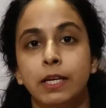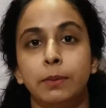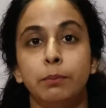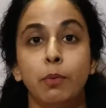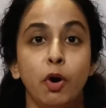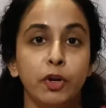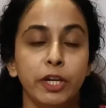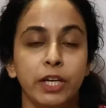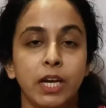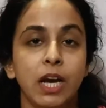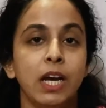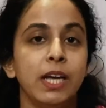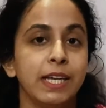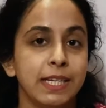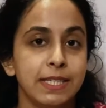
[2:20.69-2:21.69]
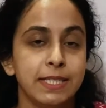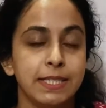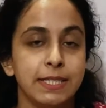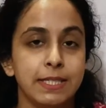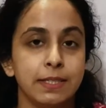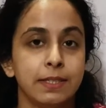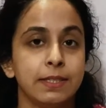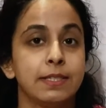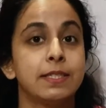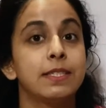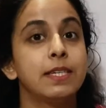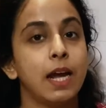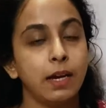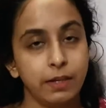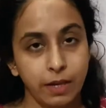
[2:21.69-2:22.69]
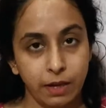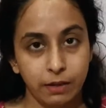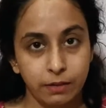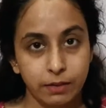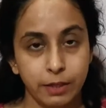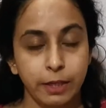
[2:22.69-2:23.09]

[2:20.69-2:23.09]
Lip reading: Monica is studying.